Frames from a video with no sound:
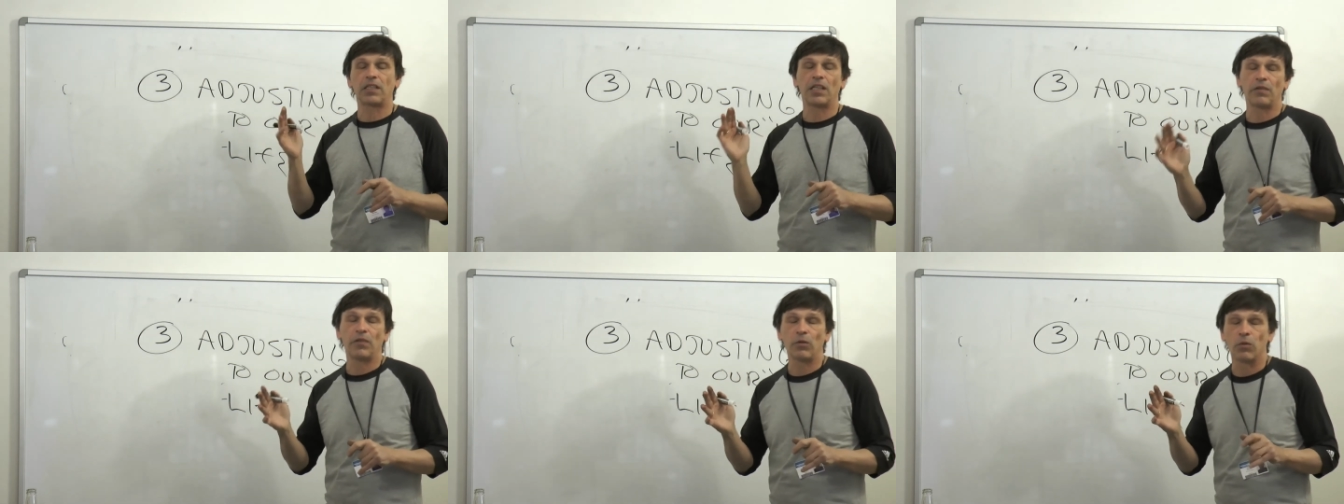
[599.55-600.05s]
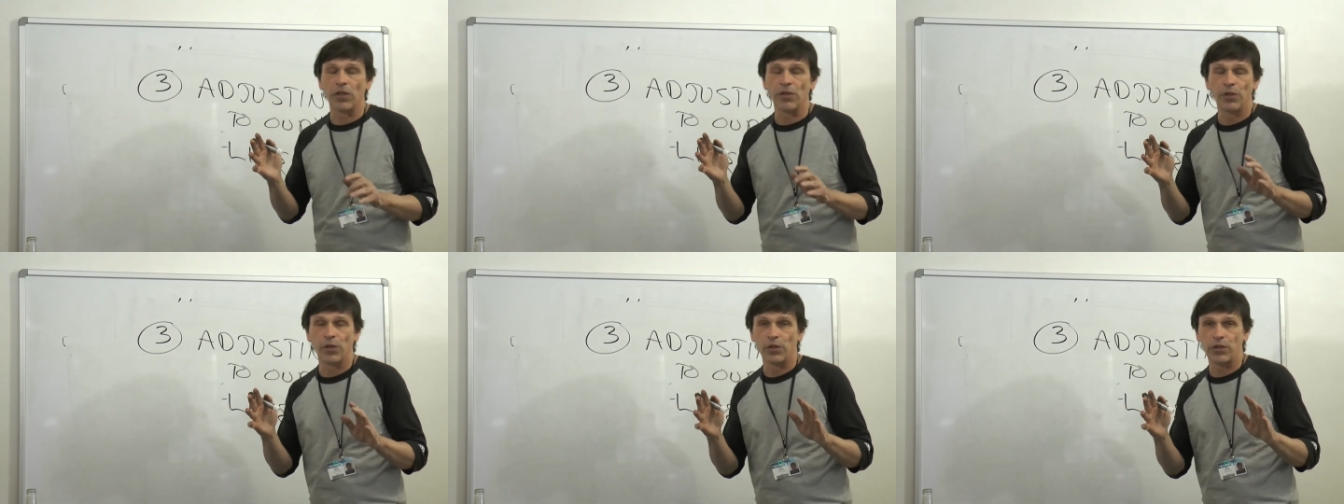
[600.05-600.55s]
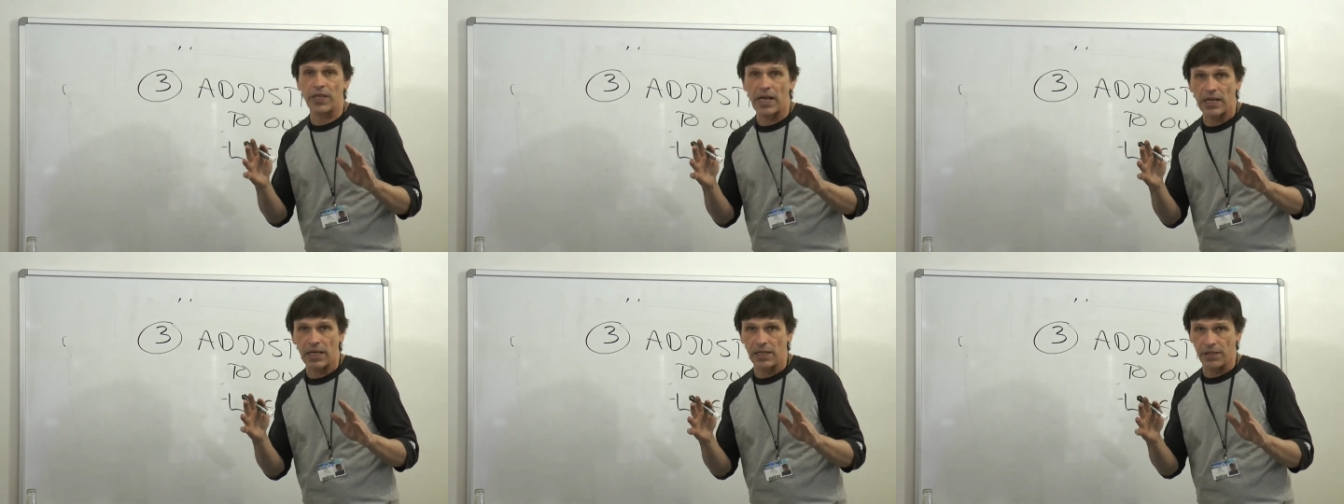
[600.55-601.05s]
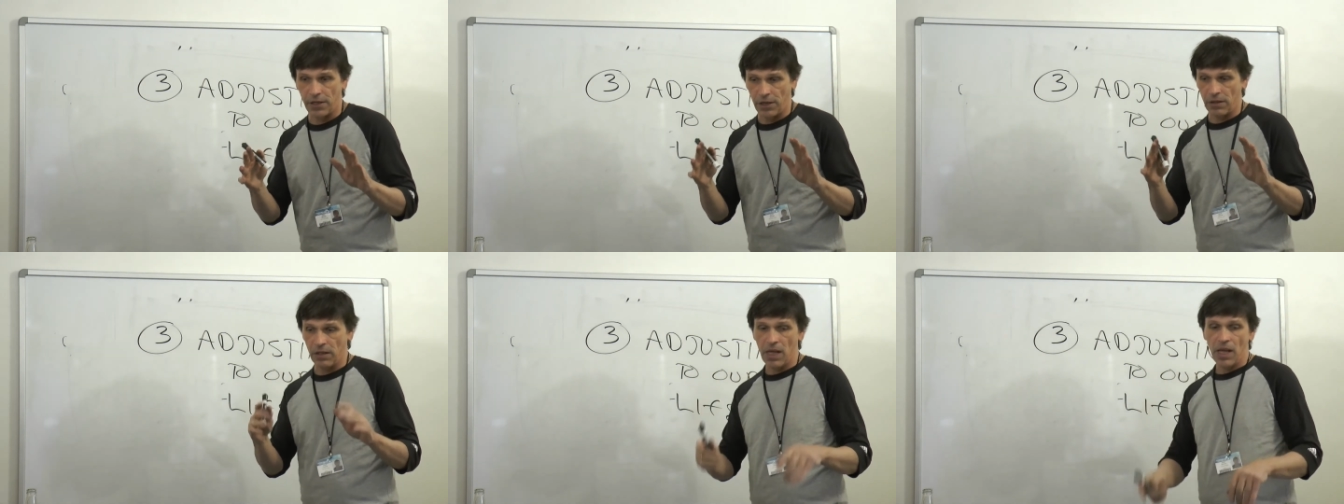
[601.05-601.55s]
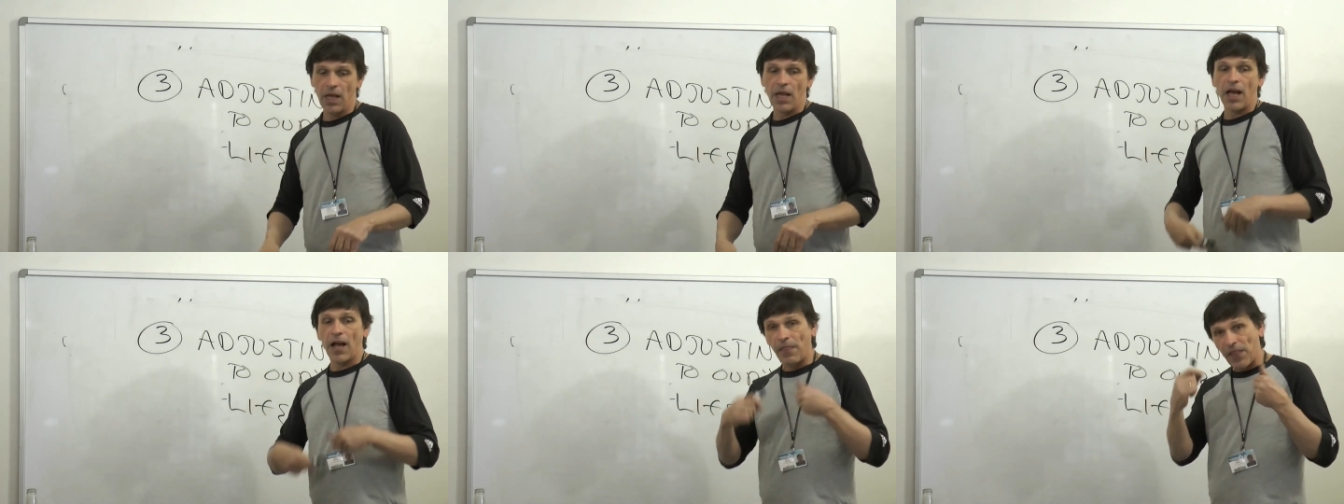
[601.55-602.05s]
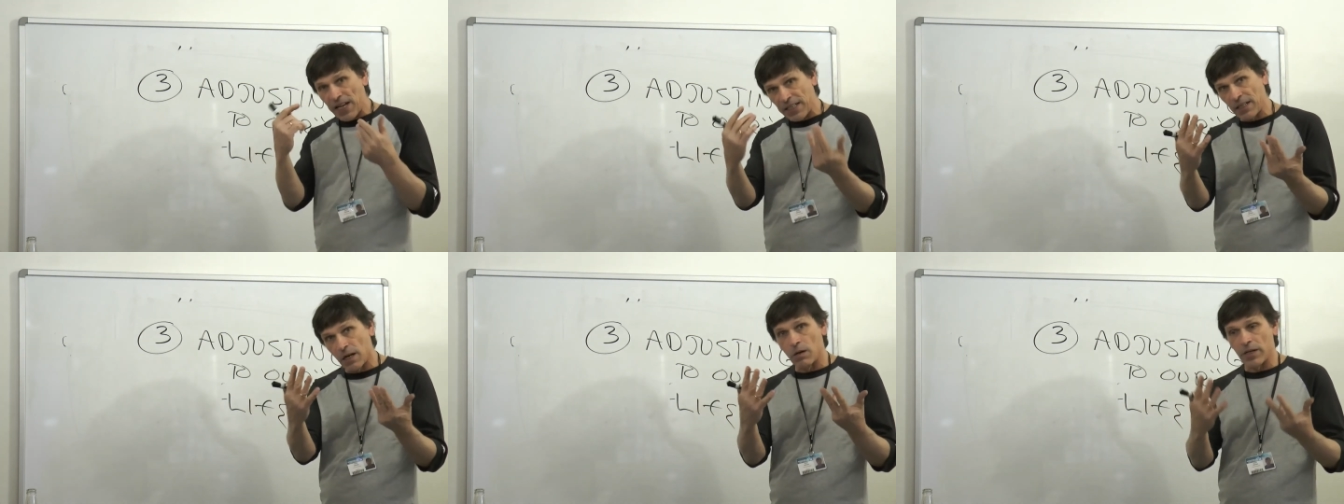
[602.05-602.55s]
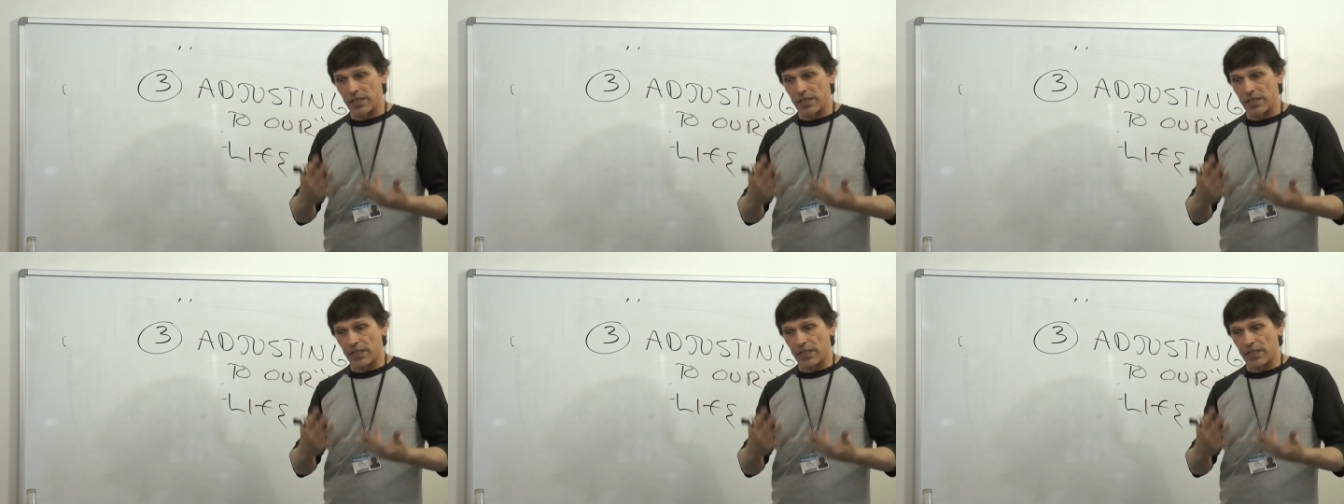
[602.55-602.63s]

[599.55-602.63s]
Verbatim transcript: TV1 News, that kind of deal, and then go